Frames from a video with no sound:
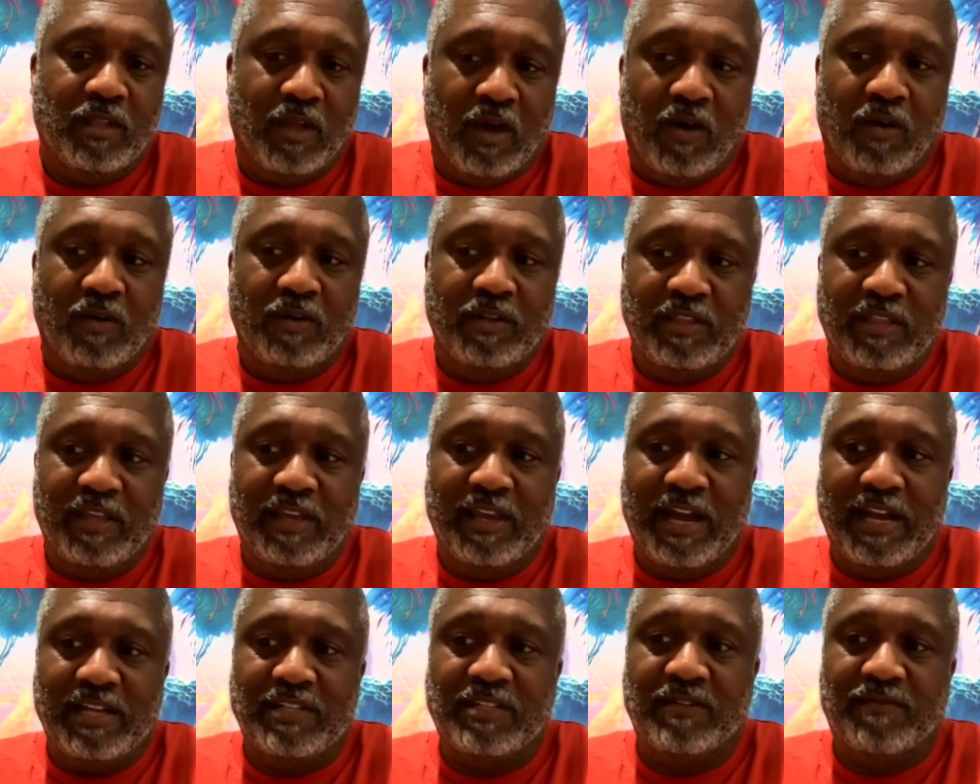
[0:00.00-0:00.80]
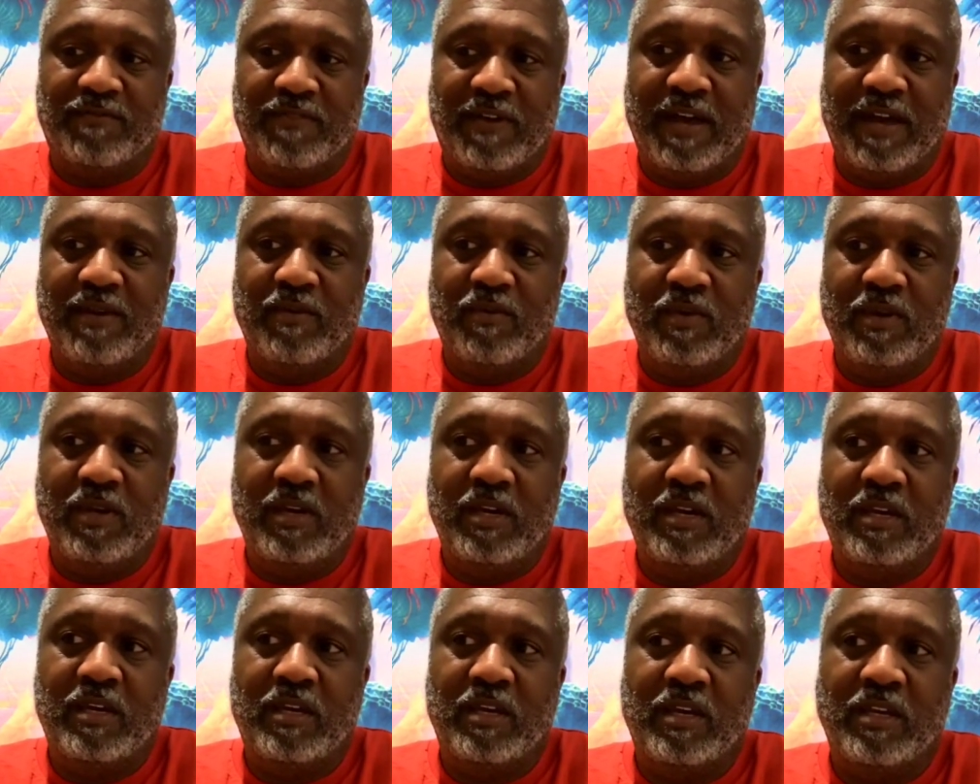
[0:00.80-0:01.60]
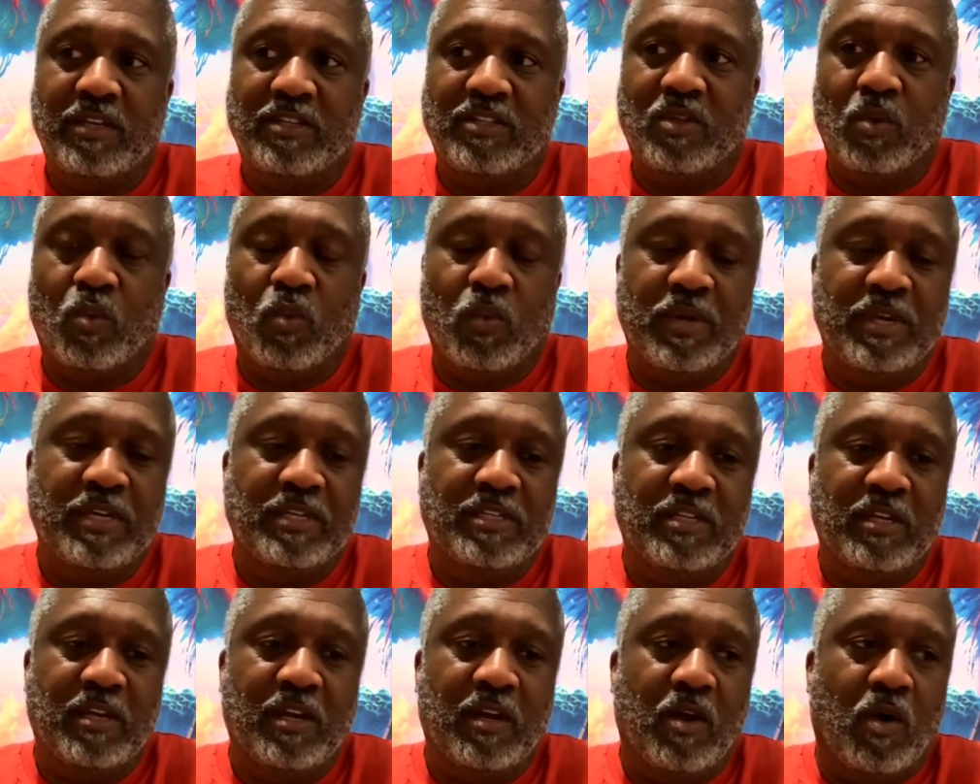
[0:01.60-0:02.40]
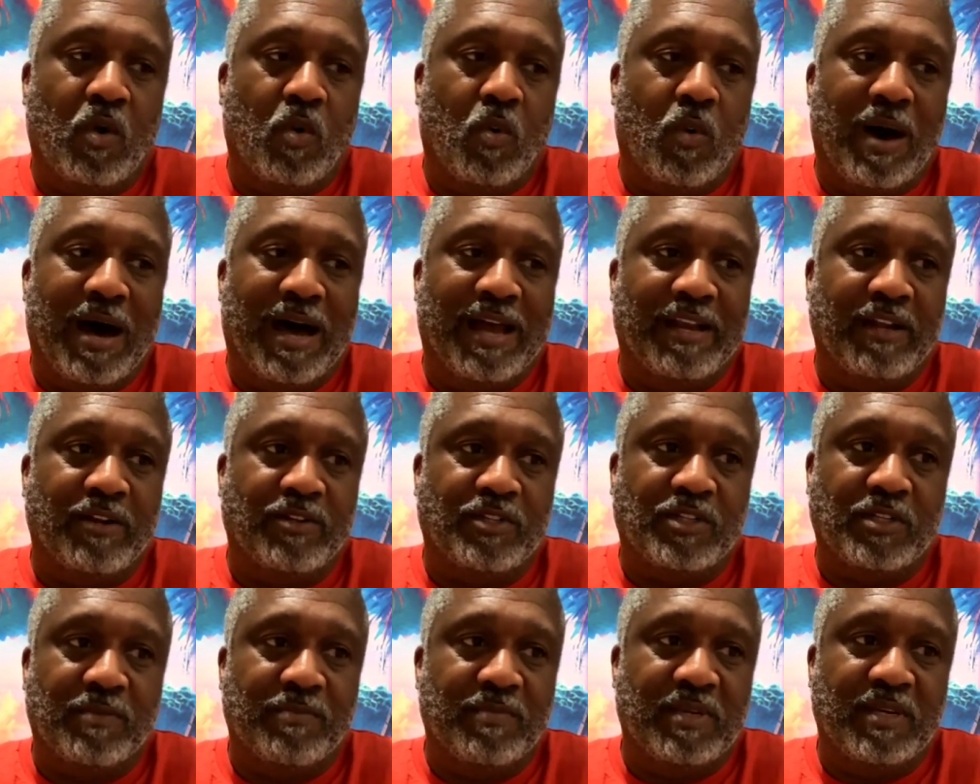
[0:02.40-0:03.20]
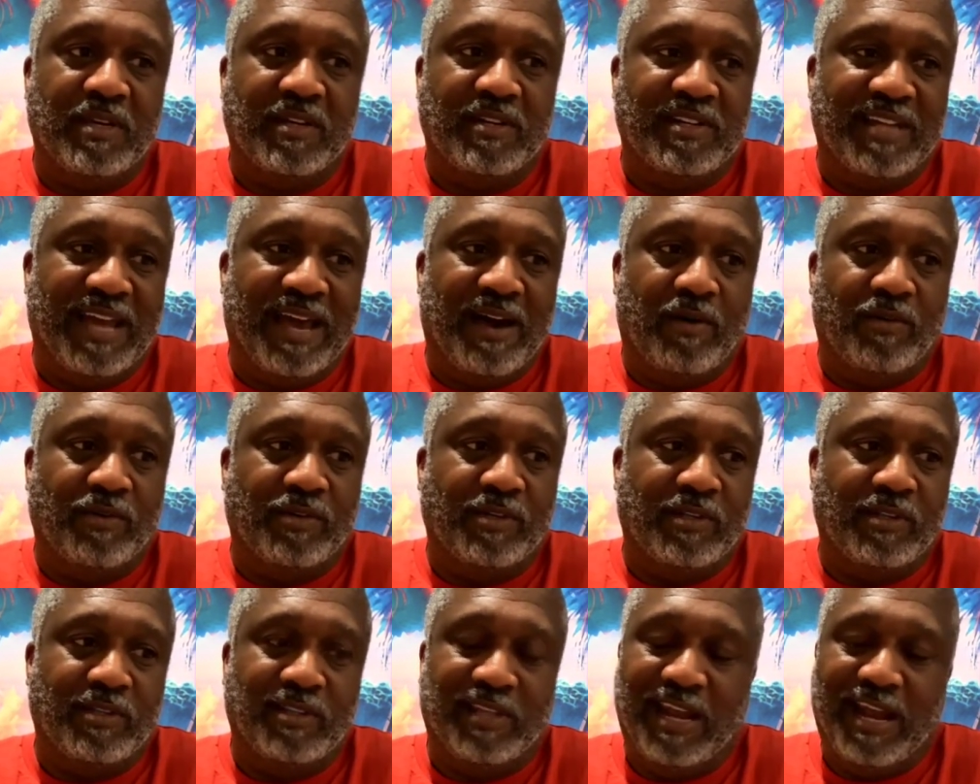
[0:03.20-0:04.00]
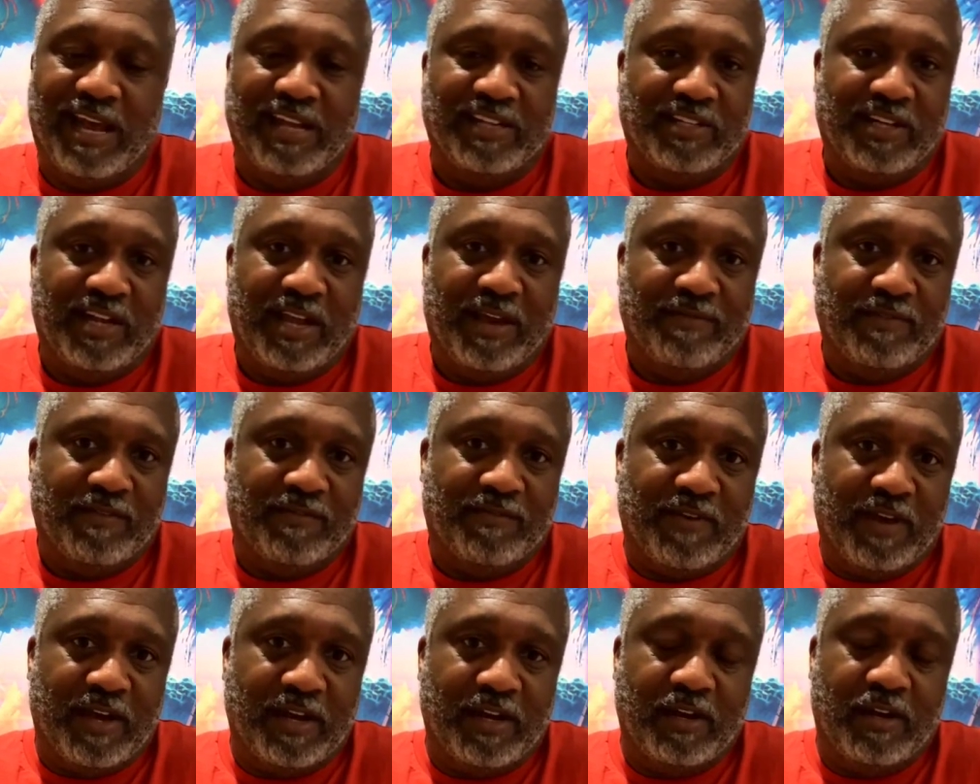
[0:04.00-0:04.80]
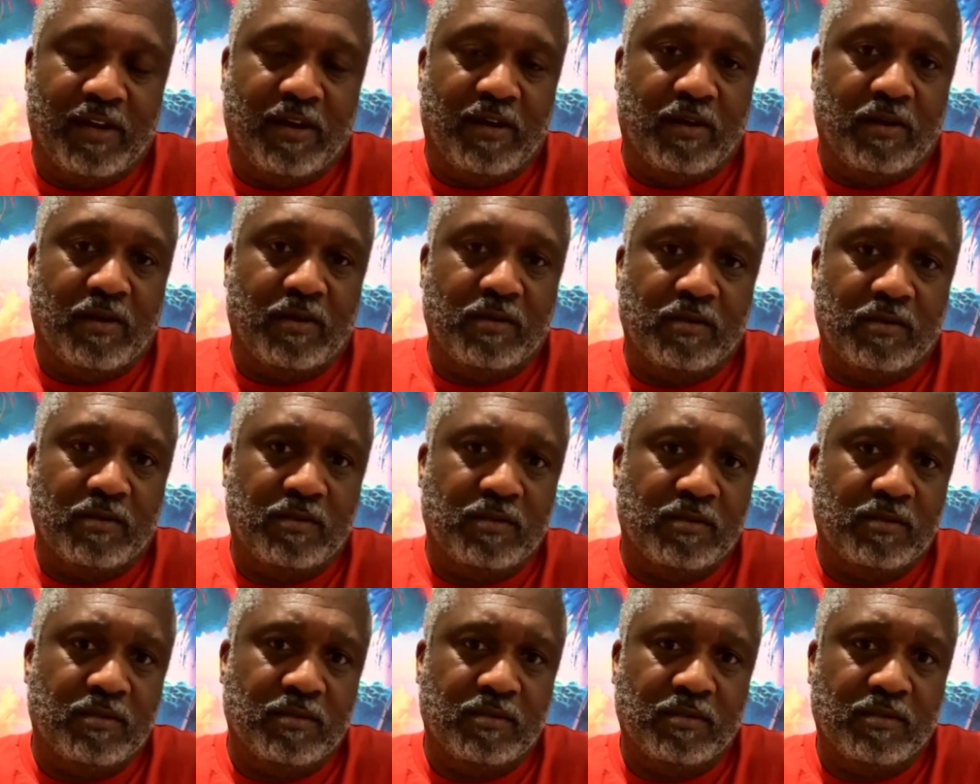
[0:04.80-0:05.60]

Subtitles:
The only thing I should fight with is the reasoning on why there should be a doubt that I should have to fight at all.